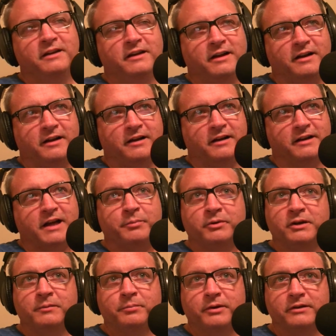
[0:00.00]
Got put
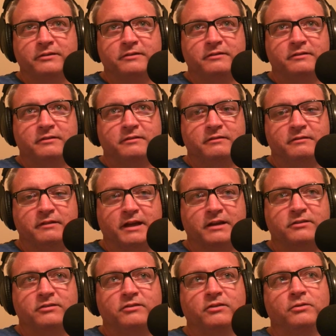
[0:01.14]
in prison
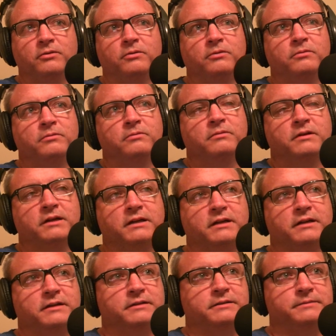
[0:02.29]
next to
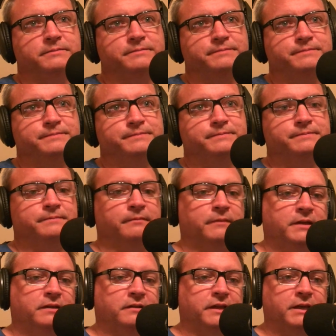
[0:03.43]

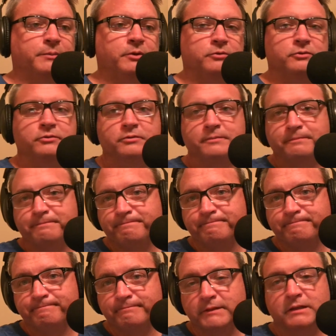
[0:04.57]
Lenny Bruce.
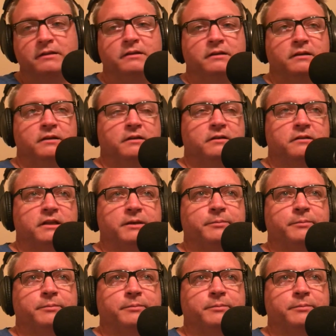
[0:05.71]
Lenny